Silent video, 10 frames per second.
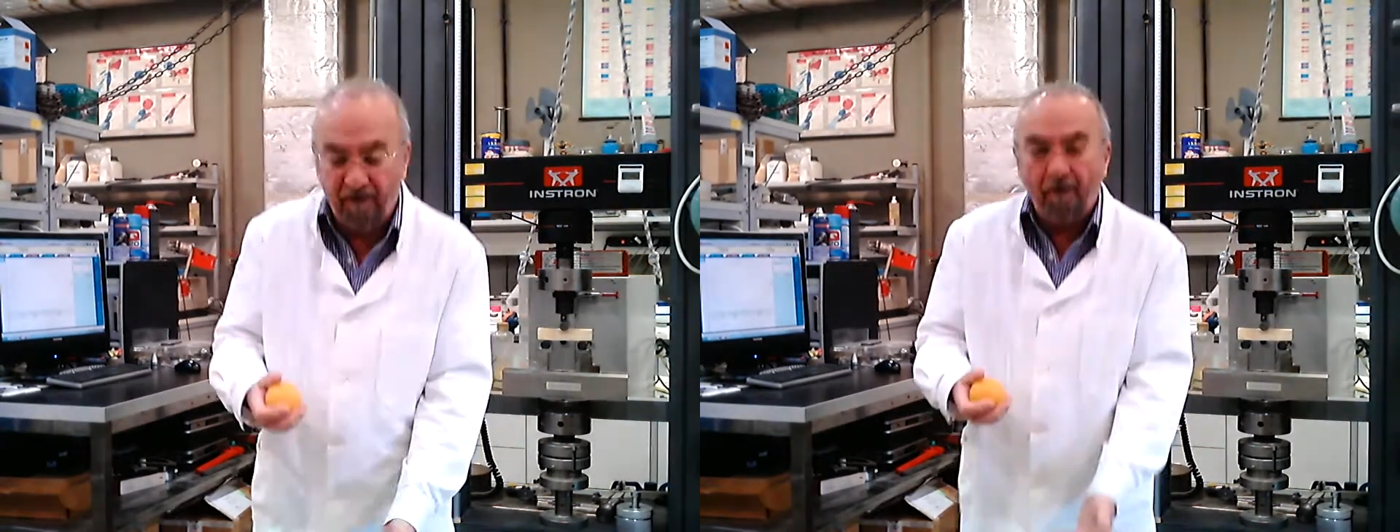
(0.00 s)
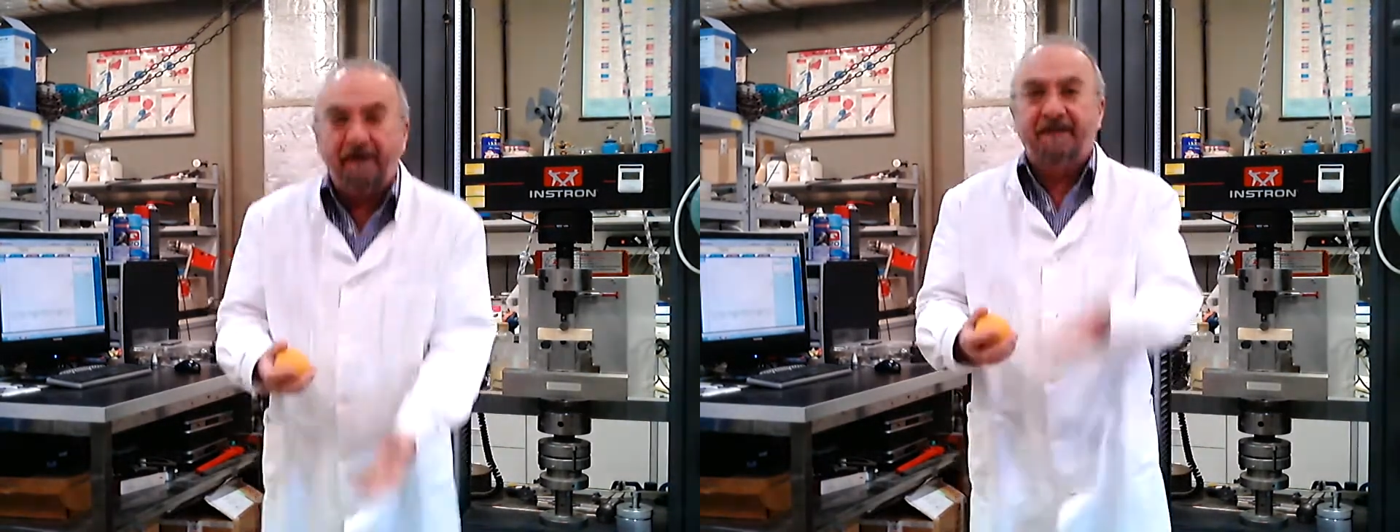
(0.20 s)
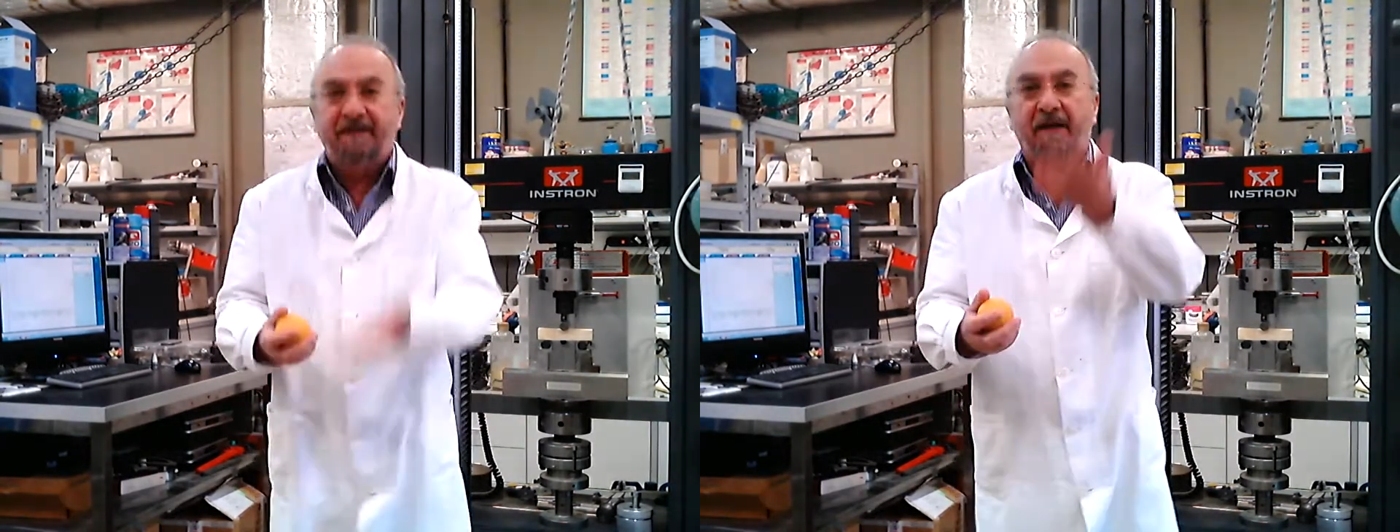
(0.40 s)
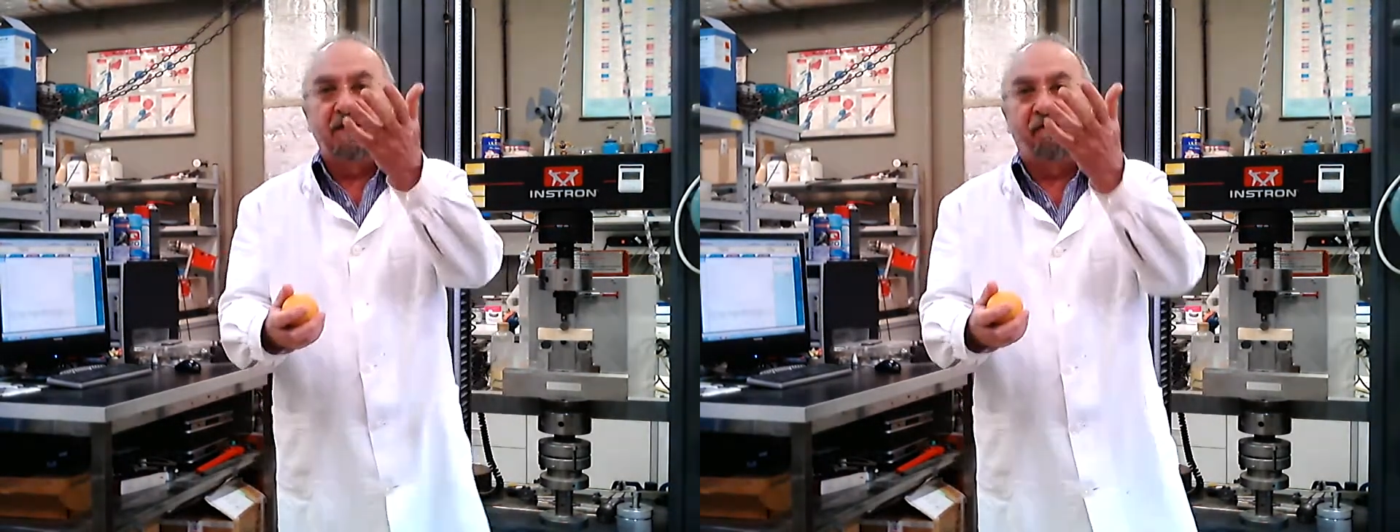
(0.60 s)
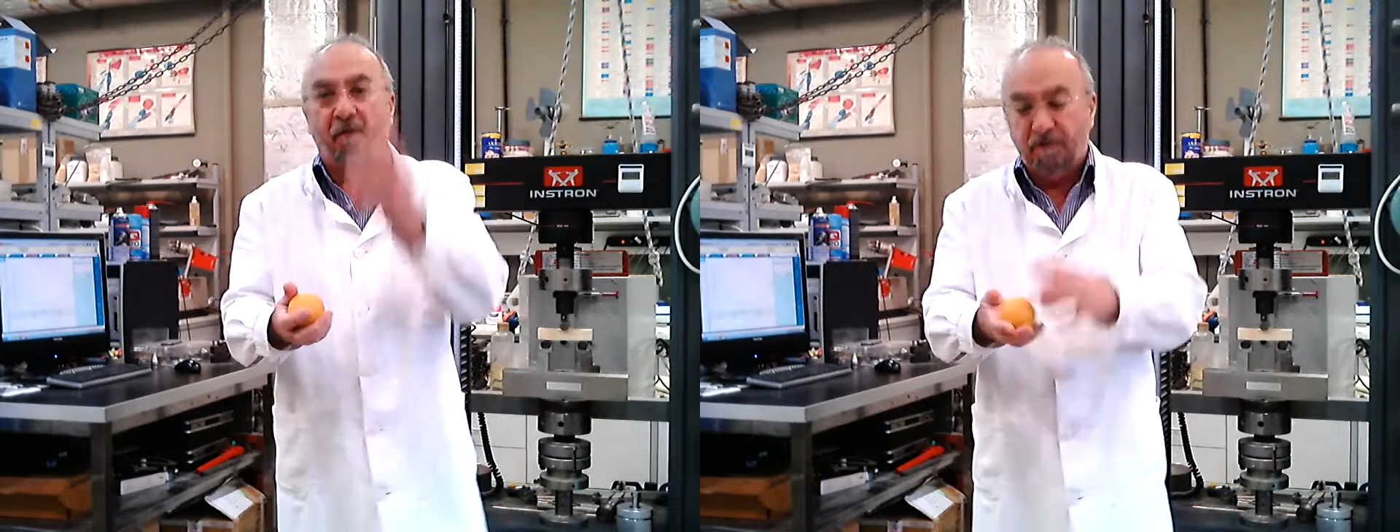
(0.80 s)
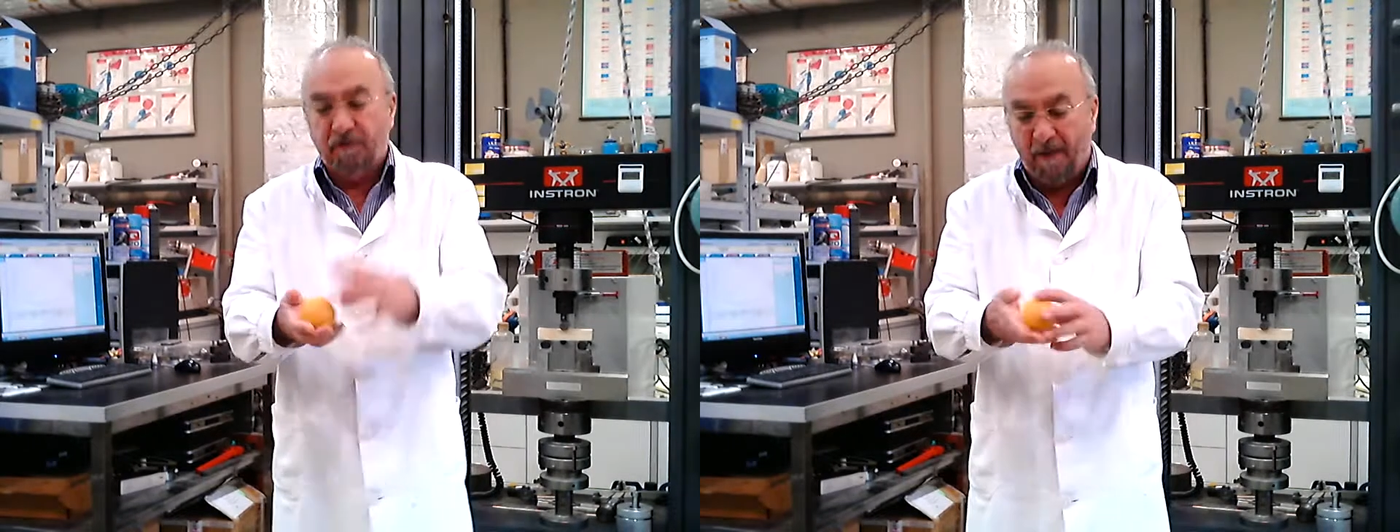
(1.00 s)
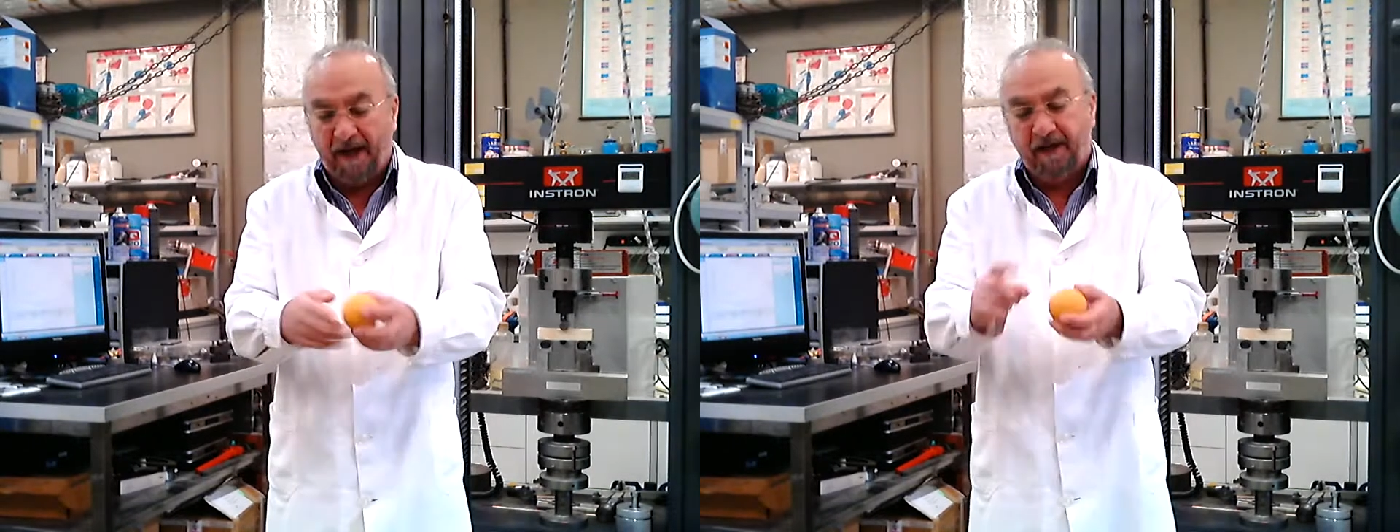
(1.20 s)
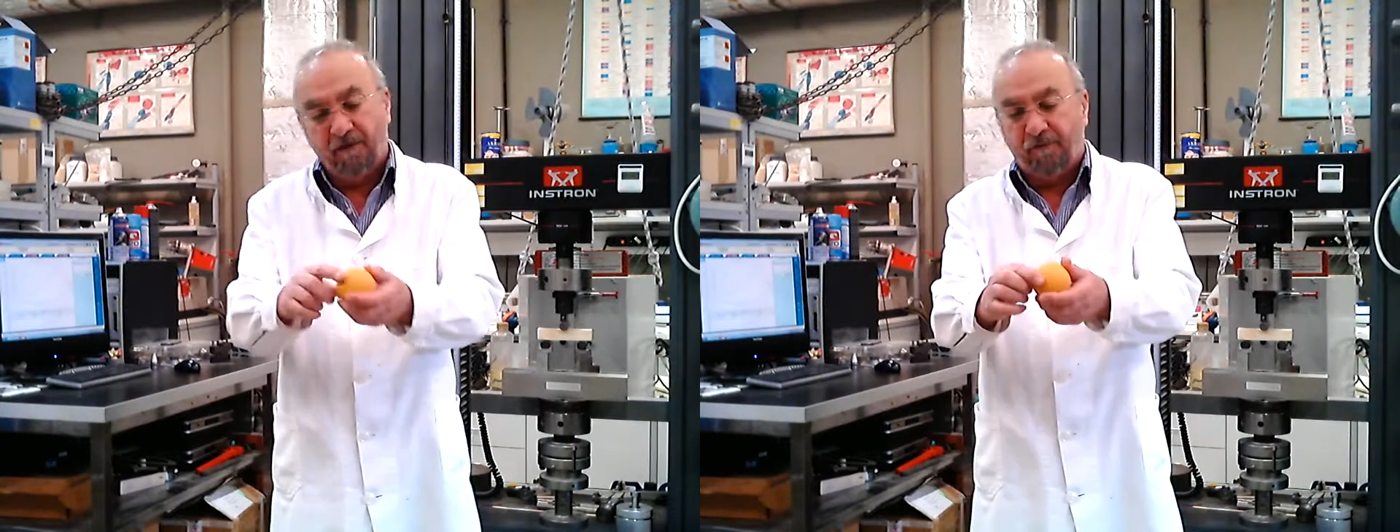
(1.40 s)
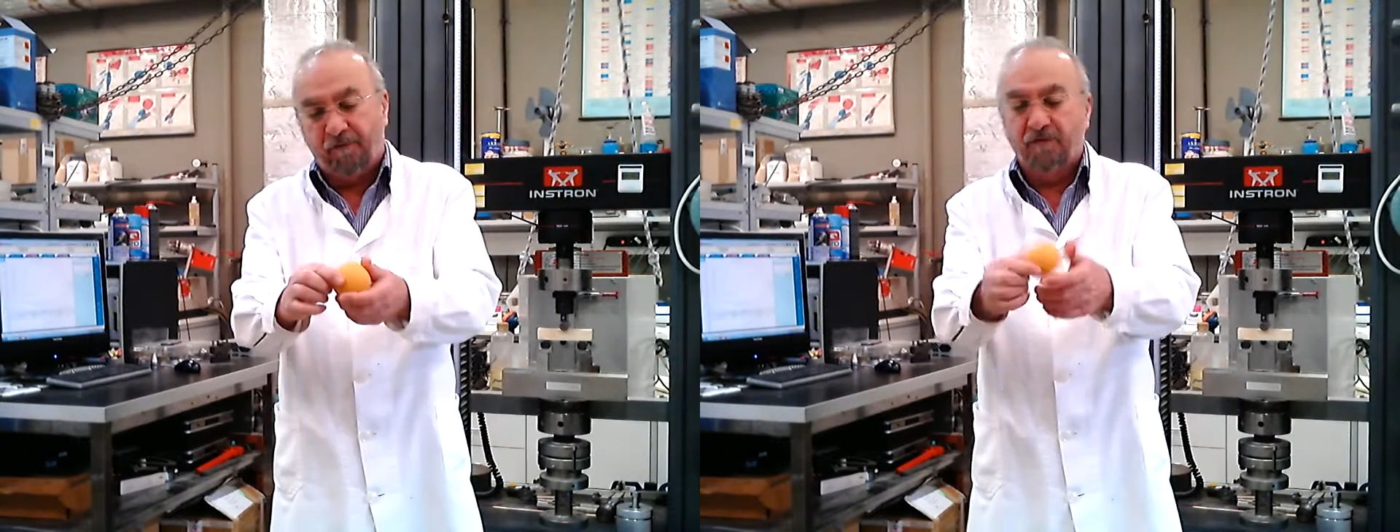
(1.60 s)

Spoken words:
exerts a force back, and of course,